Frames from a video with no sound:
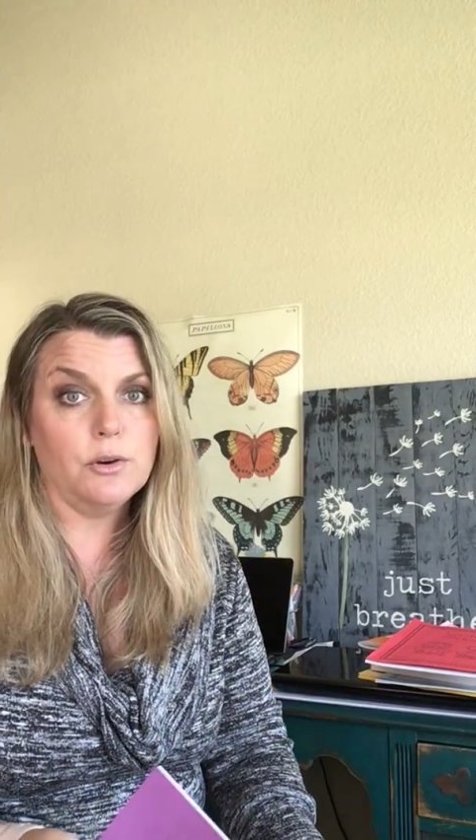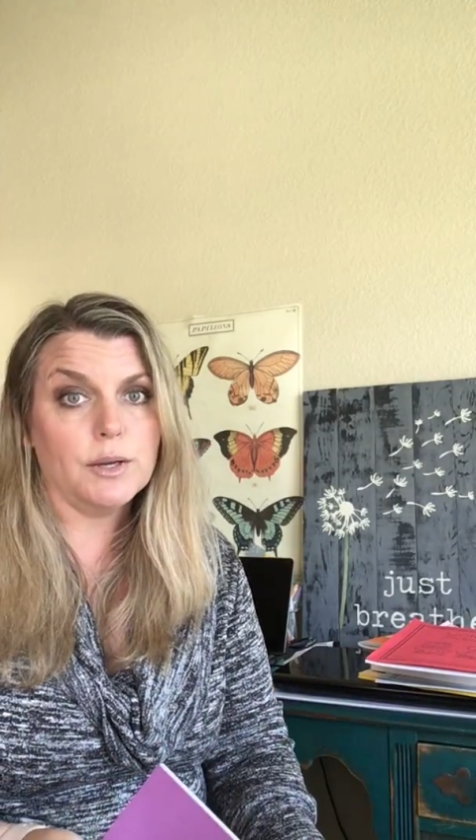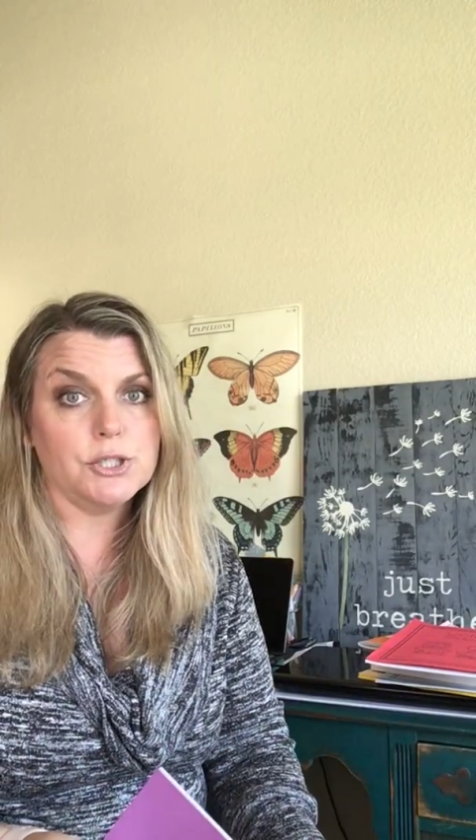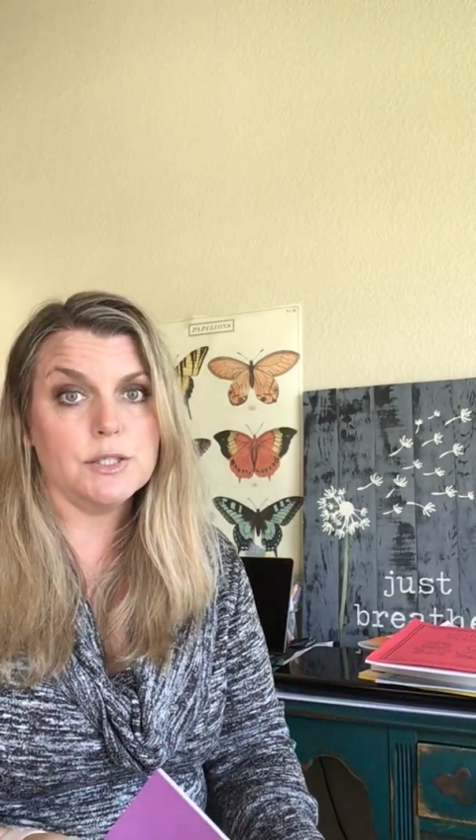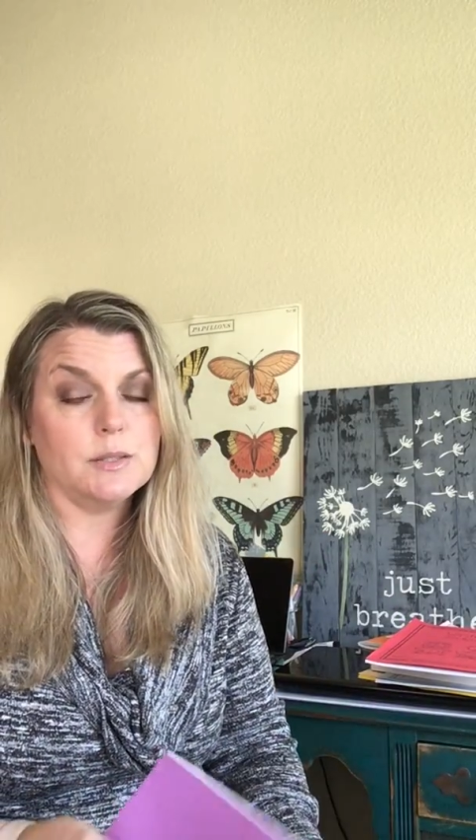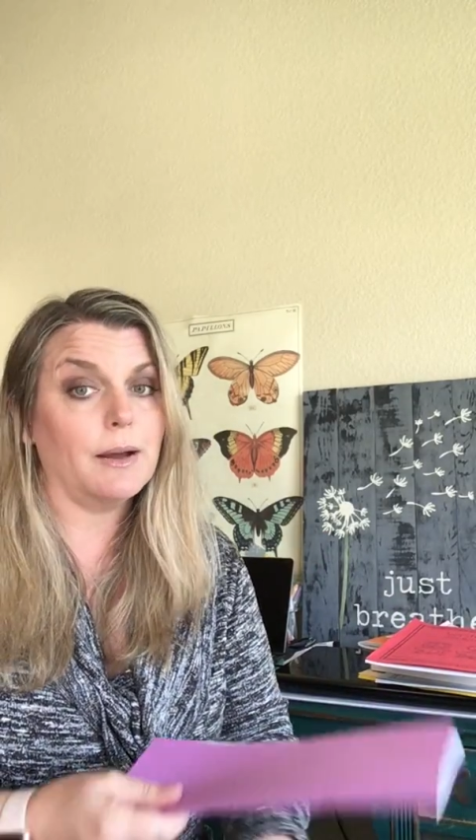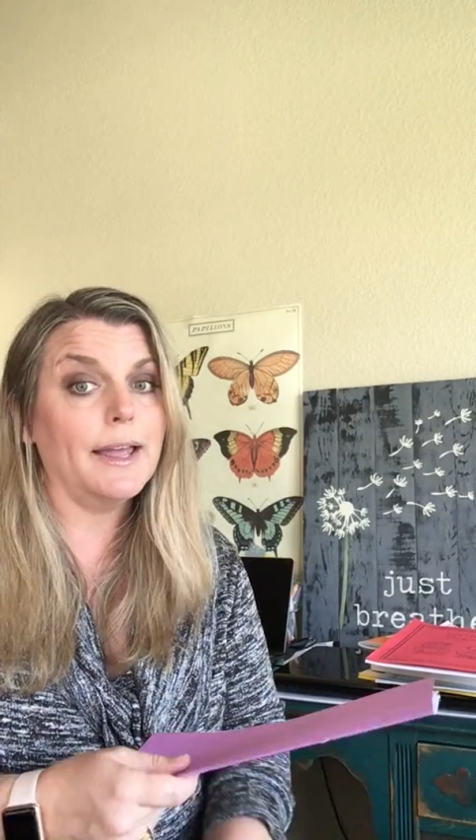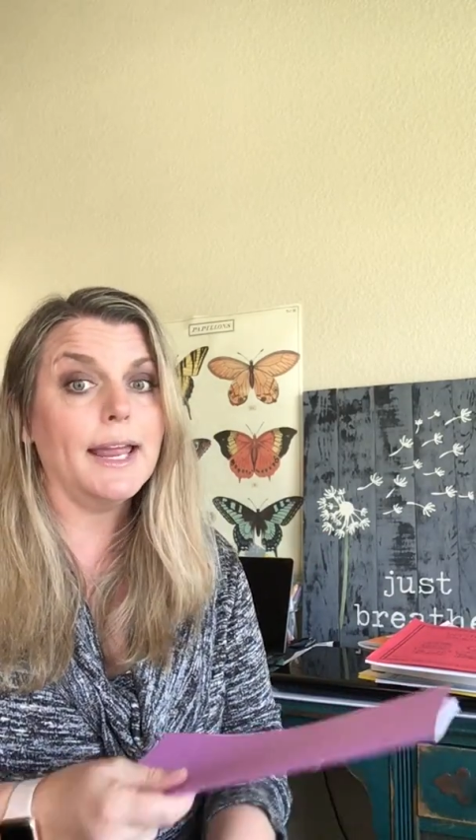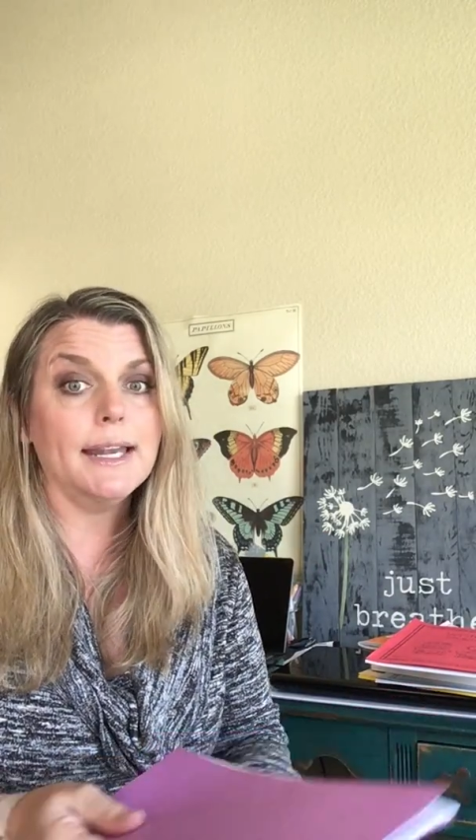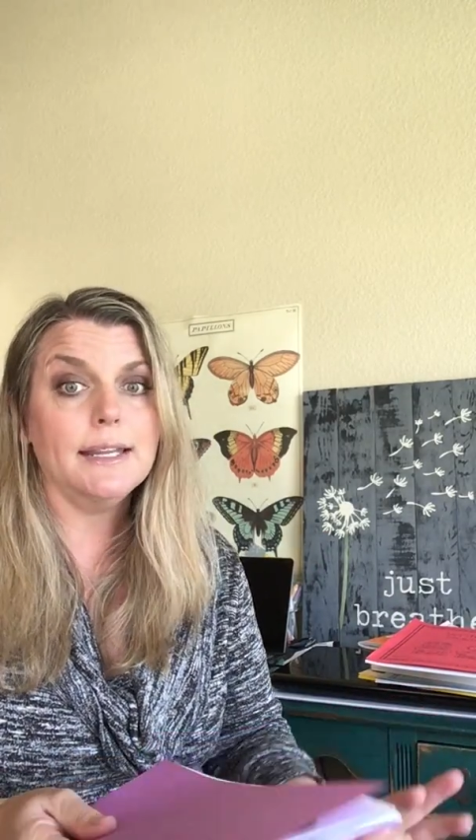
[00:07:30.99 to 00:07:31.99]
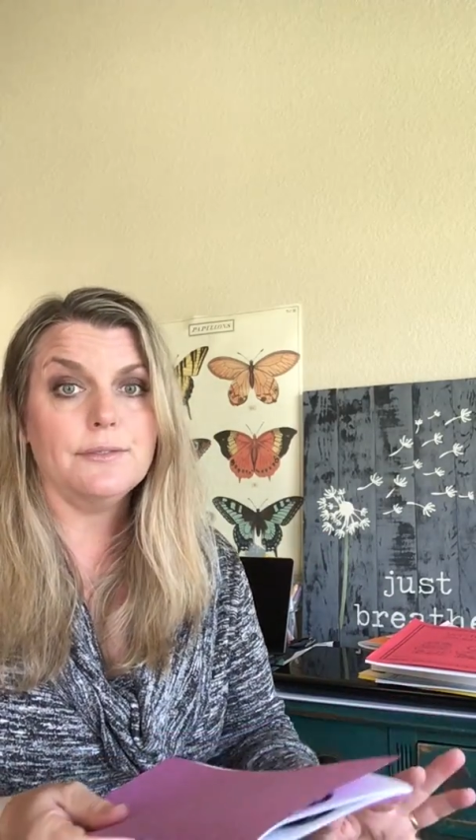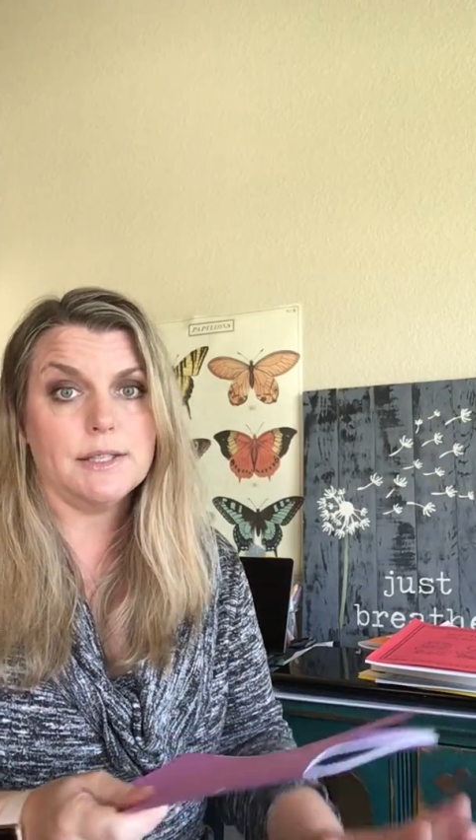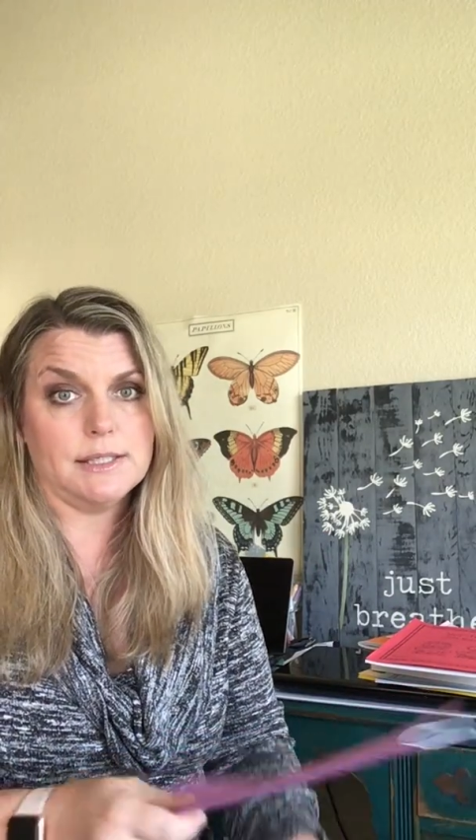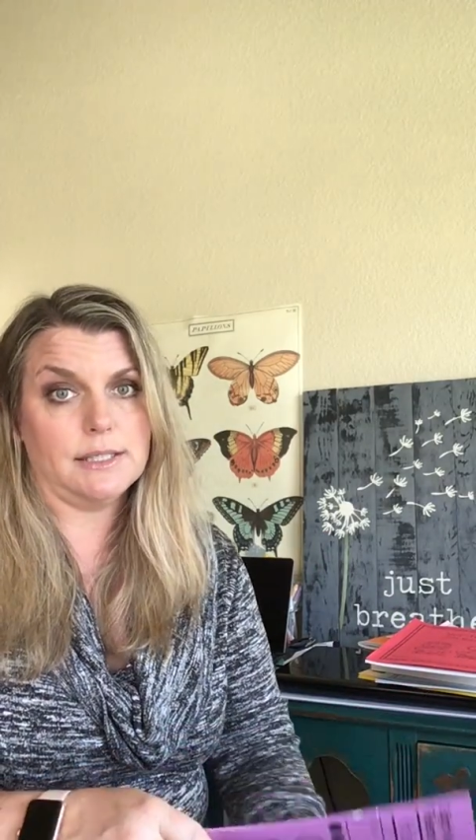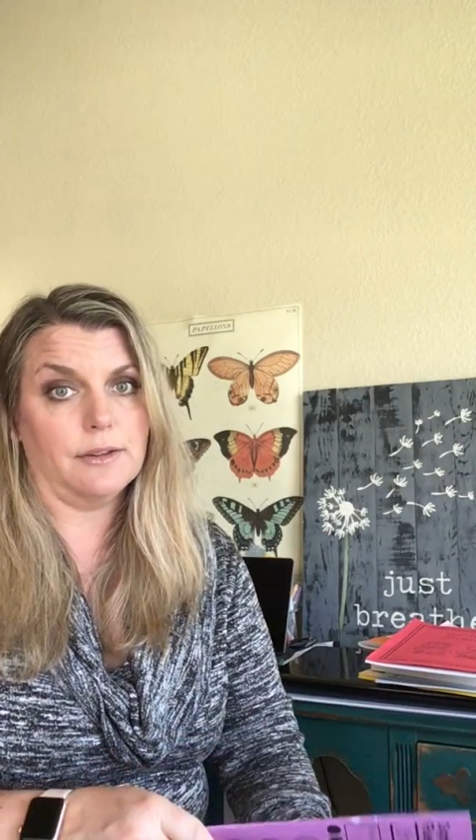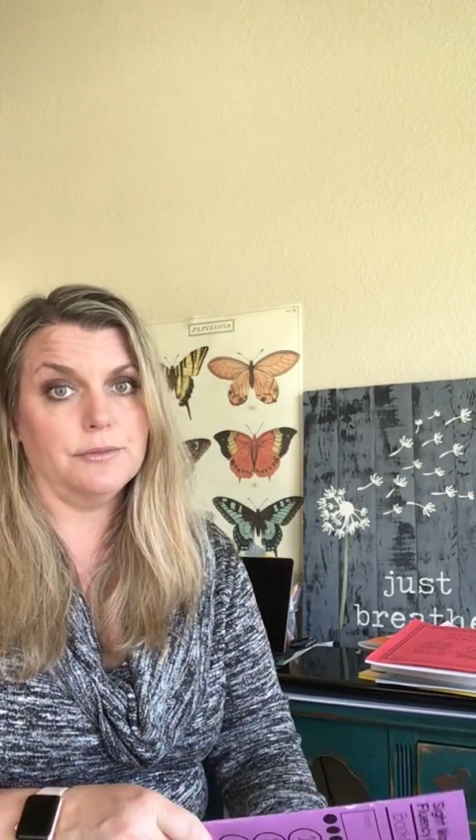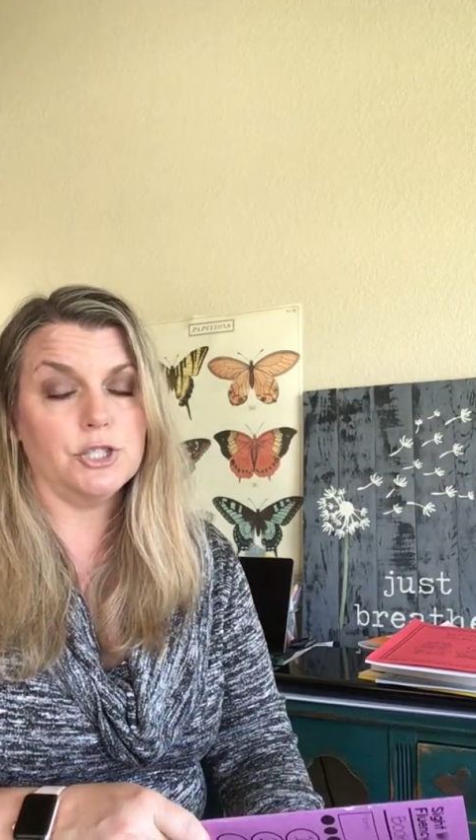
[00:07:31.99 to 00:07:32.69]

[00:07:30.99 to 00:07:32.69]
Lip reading: questions about any of this stuff,